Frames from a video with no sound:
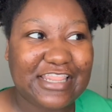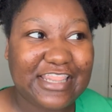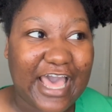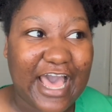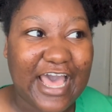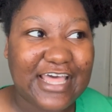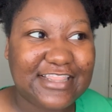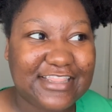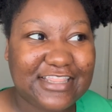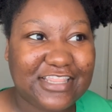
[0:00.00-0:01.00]
that
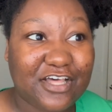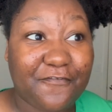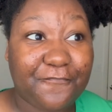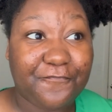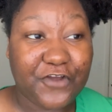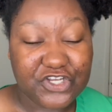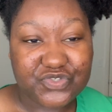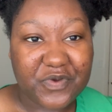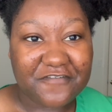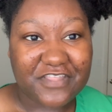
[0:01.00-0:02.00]
the
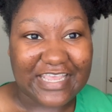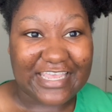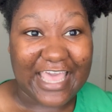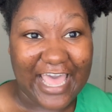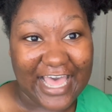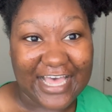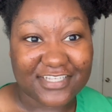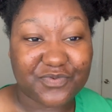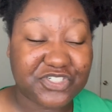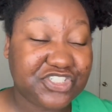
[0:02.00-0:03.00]
first wife that he
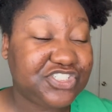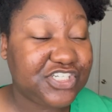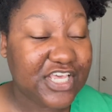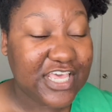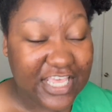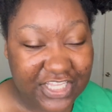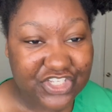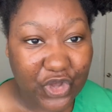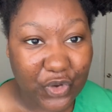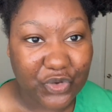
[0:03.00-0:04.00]
has, which he
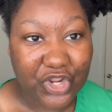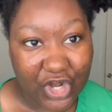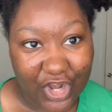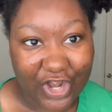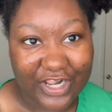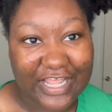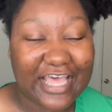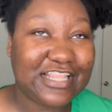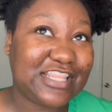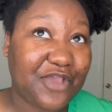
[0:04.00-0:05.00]
told her
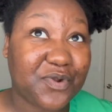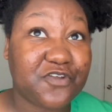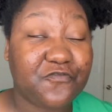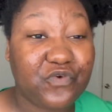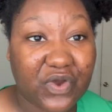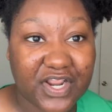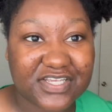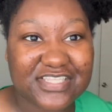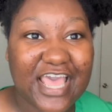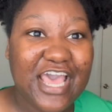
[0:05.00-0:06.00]
that they were
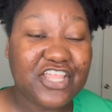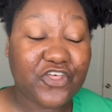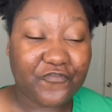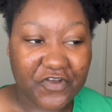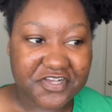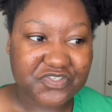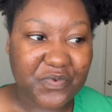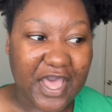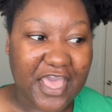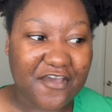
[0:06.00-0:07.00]
divorced, the first
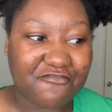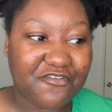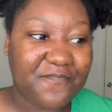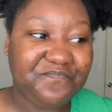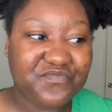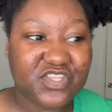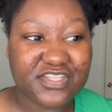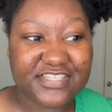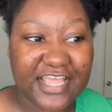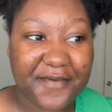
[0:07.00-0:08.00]
wife
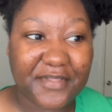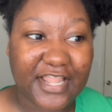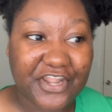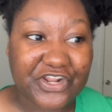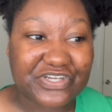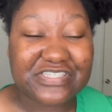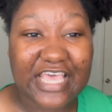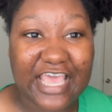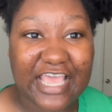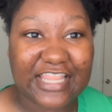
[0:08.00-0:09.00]
sent him a letter
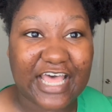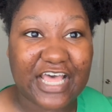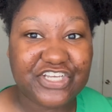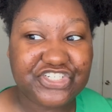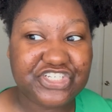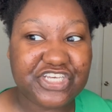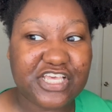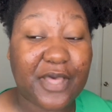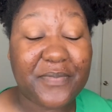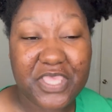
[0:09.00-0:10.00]
saying that she
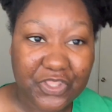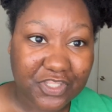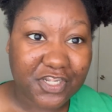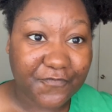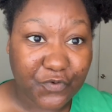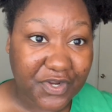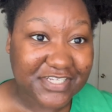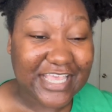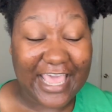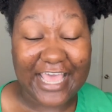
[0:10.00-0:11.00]
appealed the
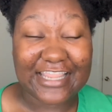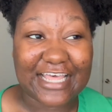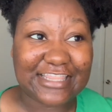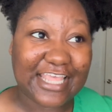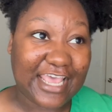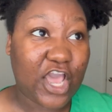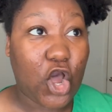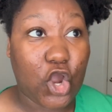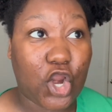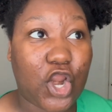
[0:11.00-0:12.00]
divorce and that they
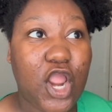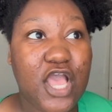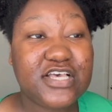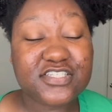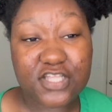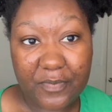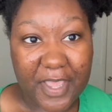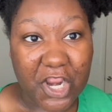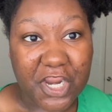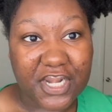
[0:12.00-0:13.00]
are still
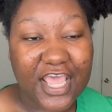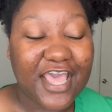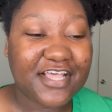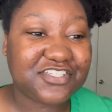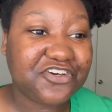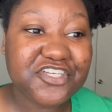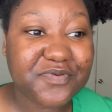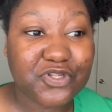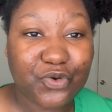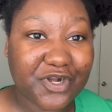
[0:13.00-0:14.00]
married. And so he's
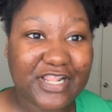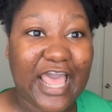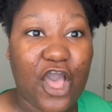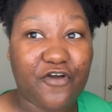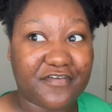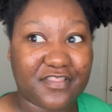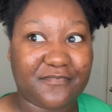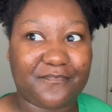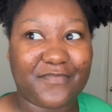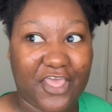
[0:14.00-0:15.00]
been lording that
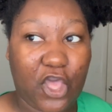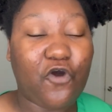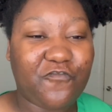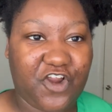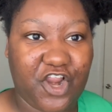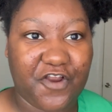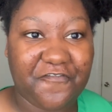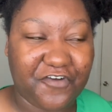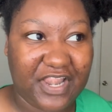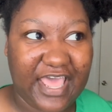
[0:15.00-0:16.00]
over her
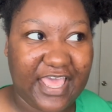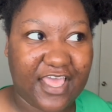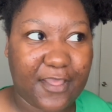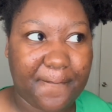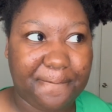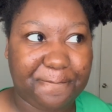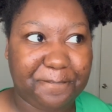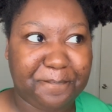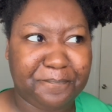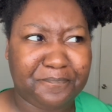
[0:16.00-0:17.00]
for like,
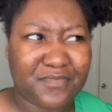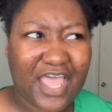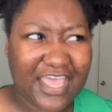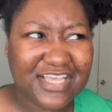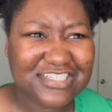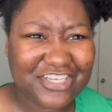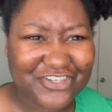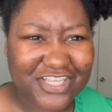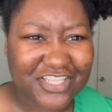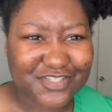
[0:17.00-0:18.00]
I guess
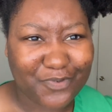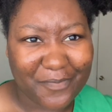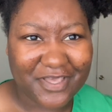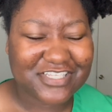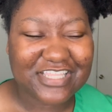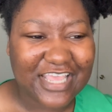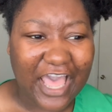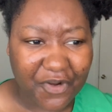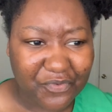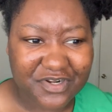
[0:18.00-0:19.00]
years at this point, because I think
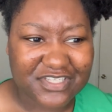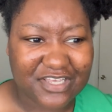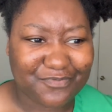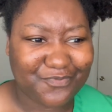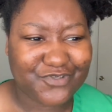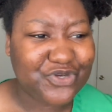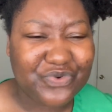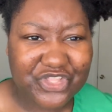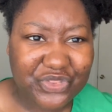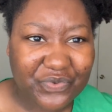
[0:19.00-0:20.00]
Edward is like two
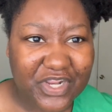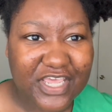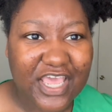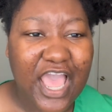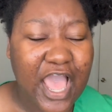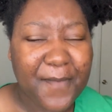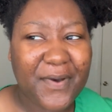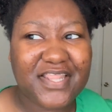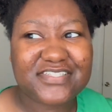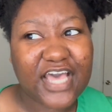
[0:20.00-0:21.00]
or three
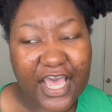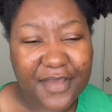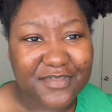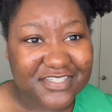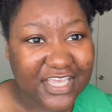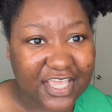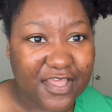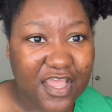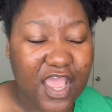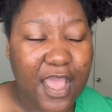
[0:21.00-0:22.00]
by the time the
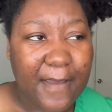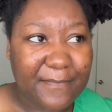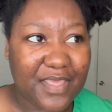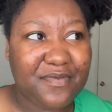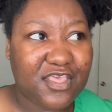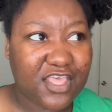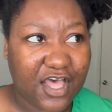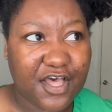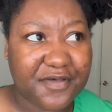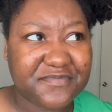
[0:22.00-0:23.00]
second baby
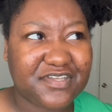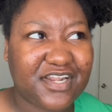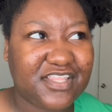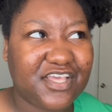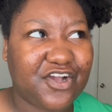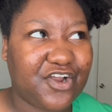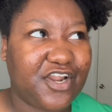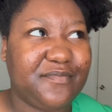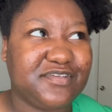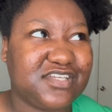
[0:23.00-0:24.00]
comes. And I think her
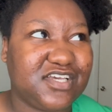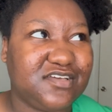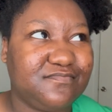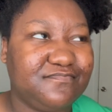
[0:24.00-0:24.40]
name is like